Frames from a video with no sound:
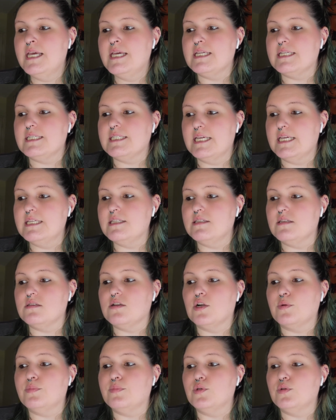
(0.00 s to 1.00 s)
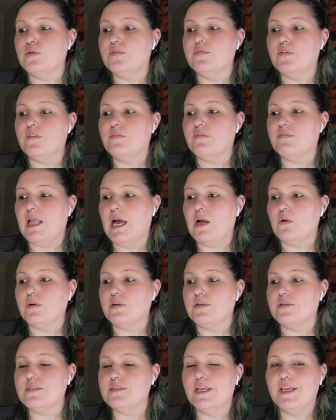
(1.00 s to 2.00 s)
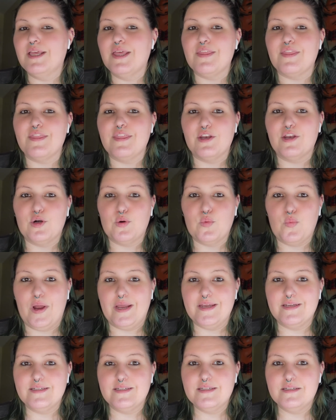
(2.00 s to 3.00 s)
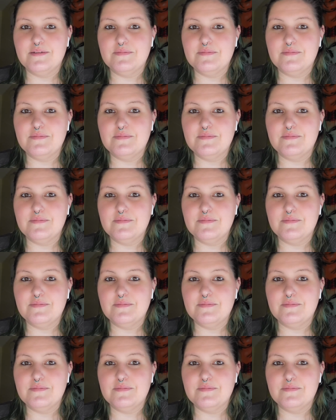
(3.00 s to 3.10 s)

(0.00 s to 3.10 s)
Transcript: Daisies are beautiful flowers that are white.